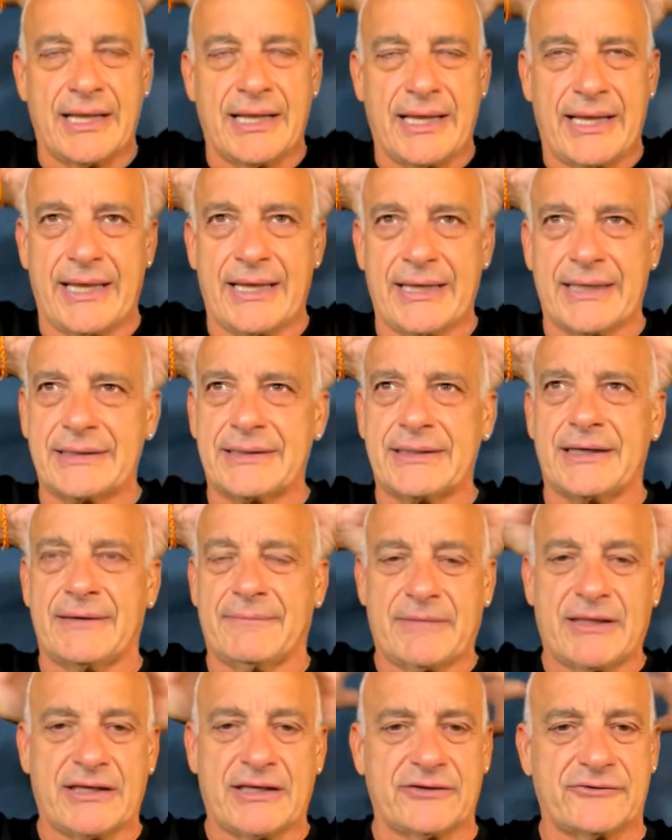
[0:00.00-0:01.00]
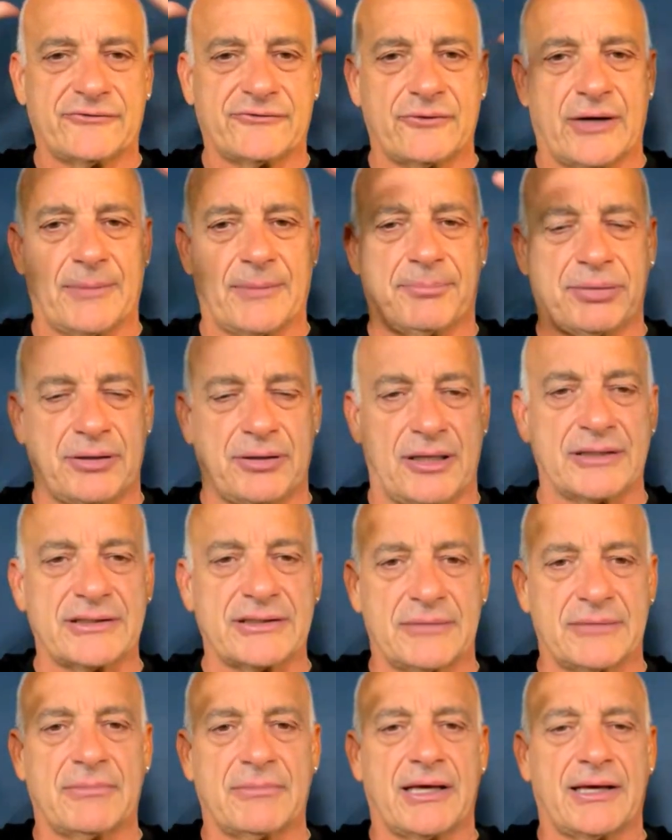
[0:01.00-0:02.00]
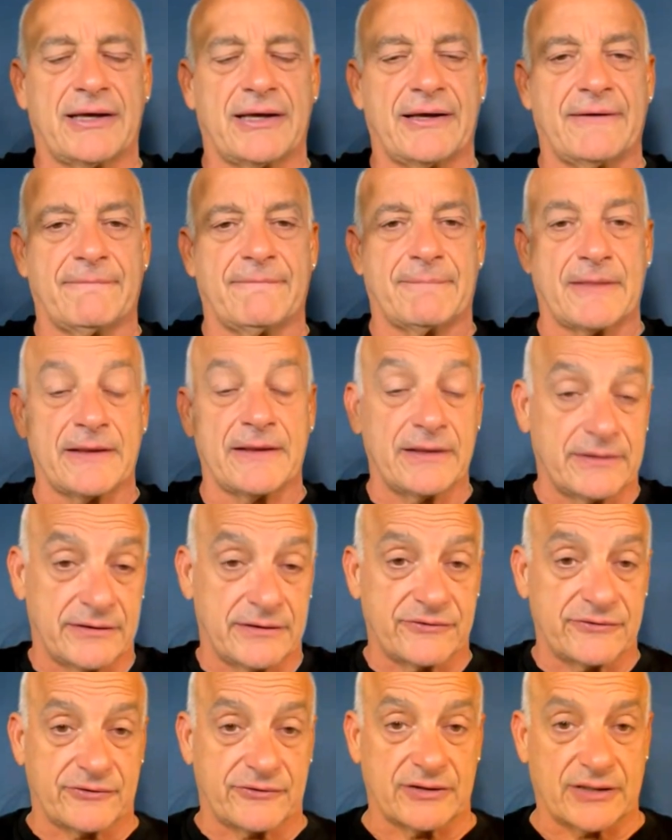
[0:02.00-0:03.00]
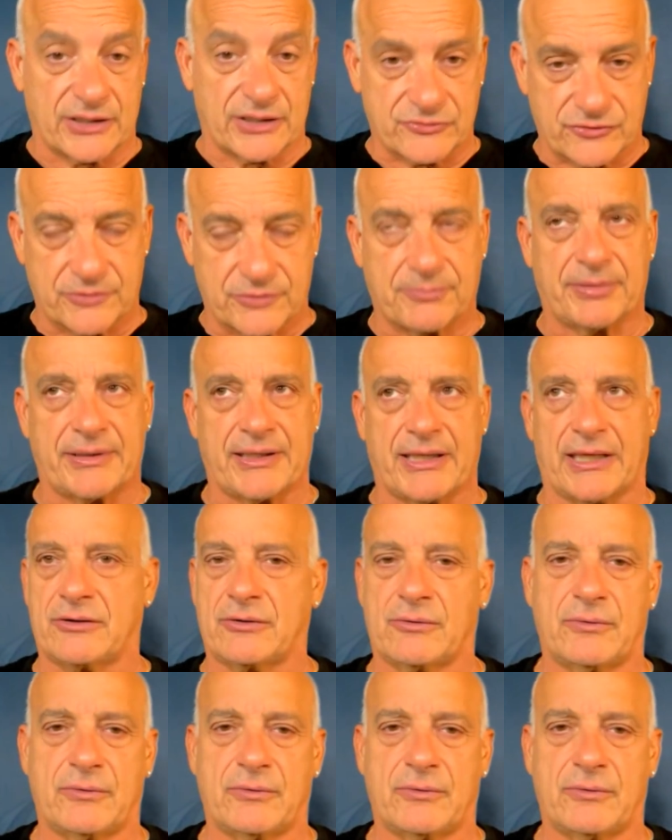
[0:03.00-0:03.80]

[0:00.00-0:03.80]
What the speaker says: And so I plugged in this electric piano.